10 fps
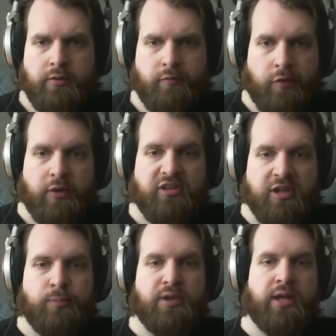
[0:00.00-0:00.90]
very
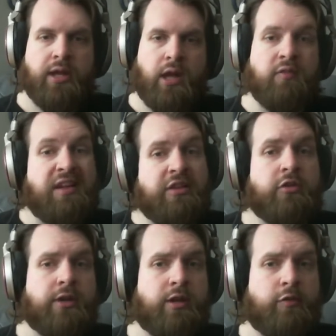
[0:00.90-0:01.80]
deeply and kind of
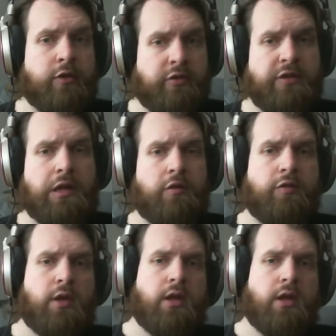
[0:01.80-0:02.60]
answering it for yourself.